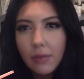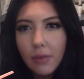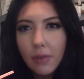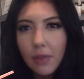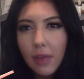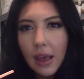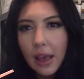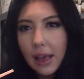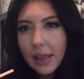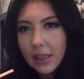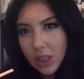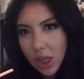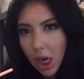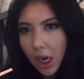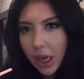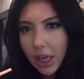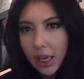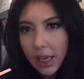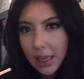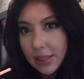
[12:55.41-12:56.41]
thing in
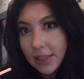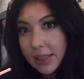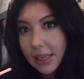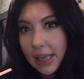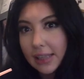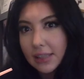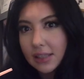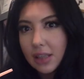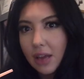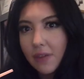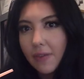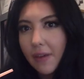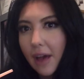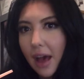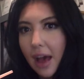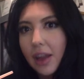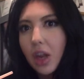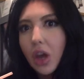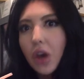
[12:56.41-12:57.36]
Target to get stuff at.